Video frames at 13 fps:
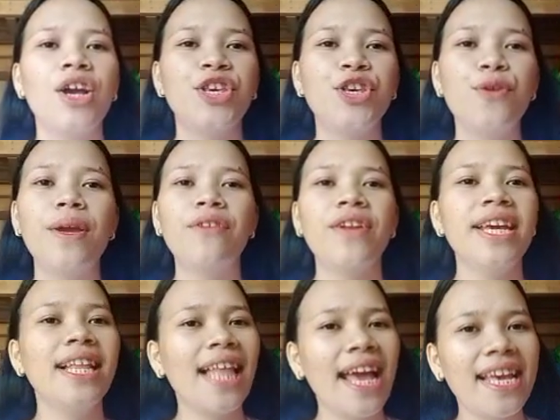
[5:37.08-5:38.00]
You may
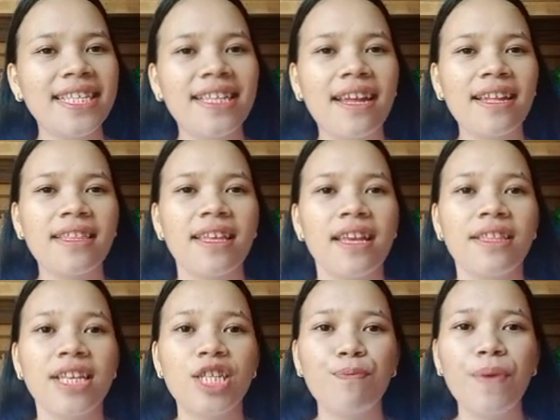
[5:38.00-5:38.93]
realize that
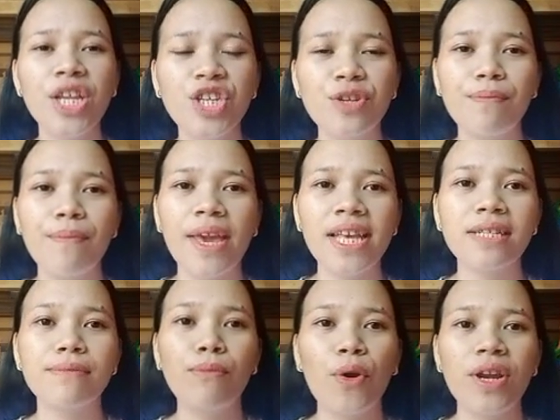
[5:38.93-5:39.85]
the speech
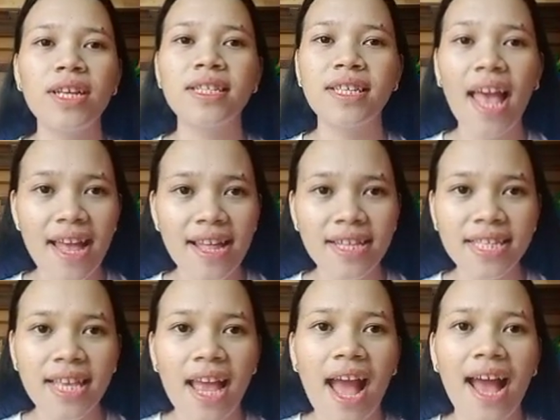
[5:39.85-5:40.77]
makes more
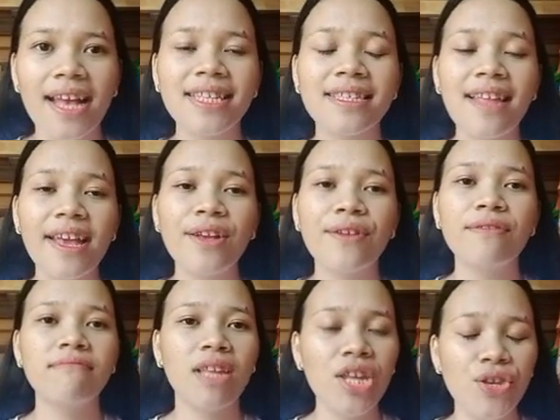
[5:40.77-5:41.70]
sense as they
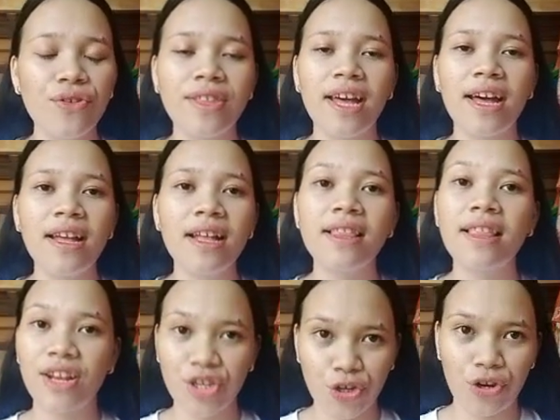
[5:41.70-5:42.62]
continue the
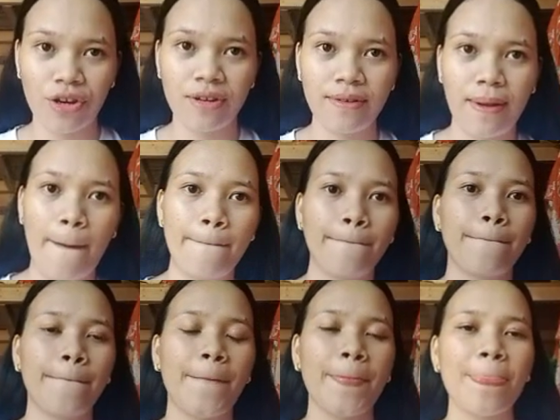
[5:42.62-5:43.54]
lecture.
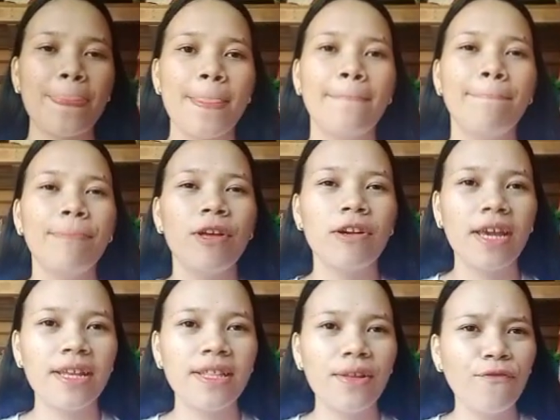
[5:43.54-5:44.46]

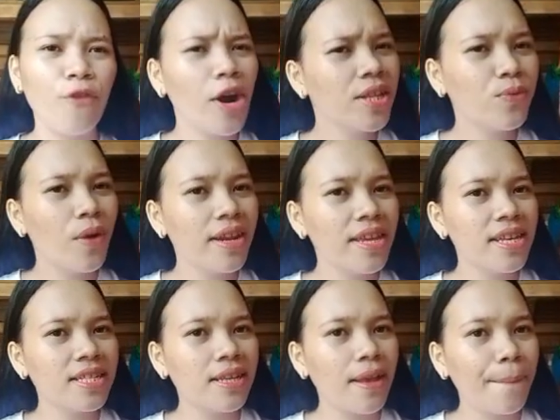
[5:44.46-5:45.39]
Okay, the fourth one
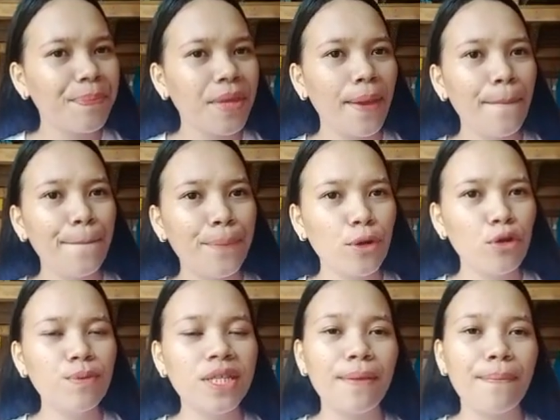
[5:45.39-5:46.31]
is
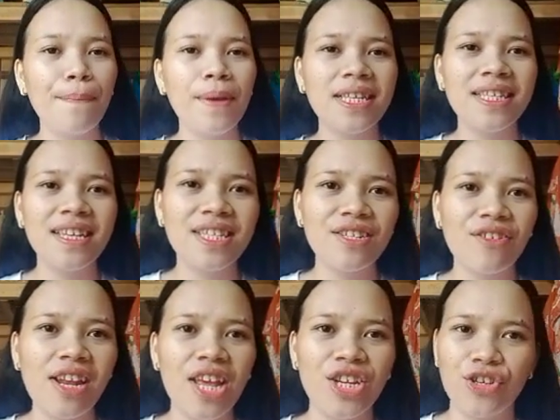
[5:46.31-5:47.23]
improves business
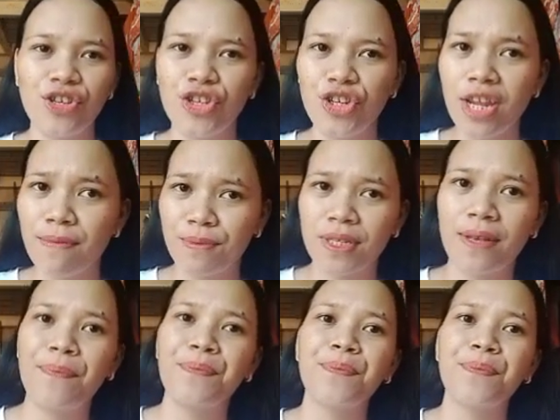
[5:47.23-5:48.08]
relationships.